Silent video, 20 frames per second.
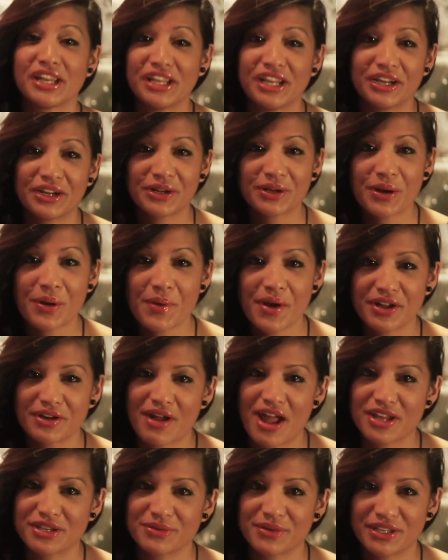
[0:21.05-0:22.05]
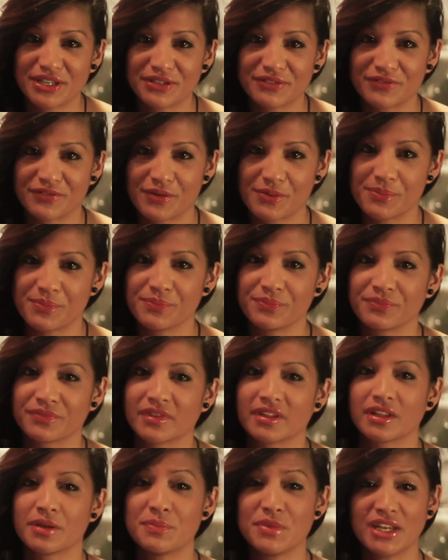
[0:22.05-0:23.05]
a year ago, I graduated
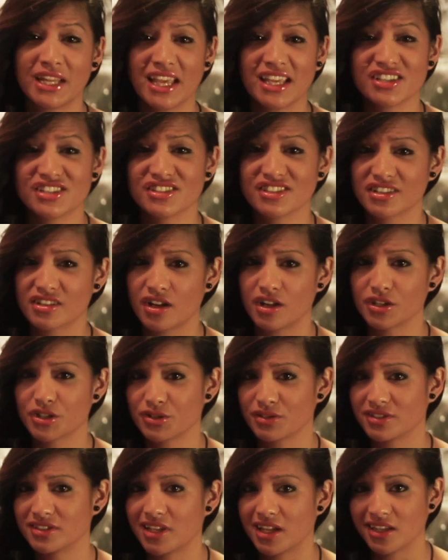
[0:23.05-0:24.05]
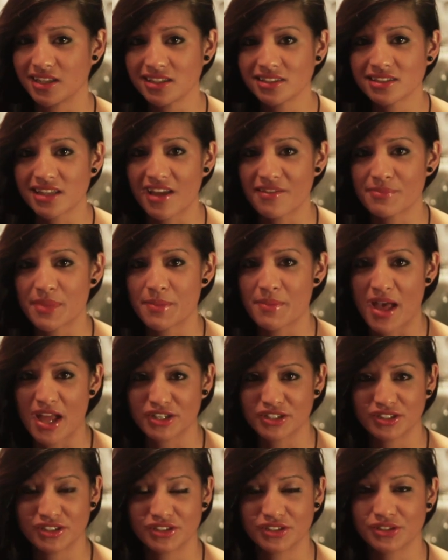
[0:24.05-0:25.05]
from Communications and Cultural Studies. I have my
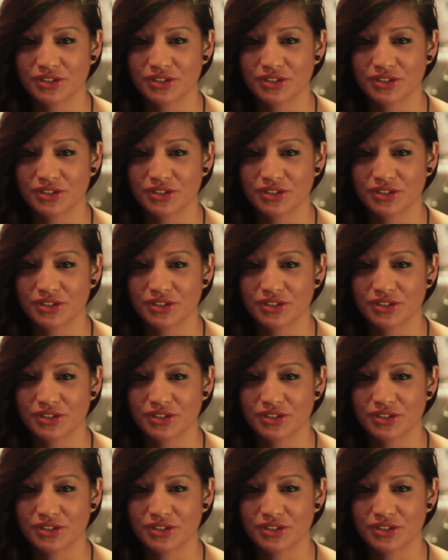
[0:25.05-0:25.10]
bachelor's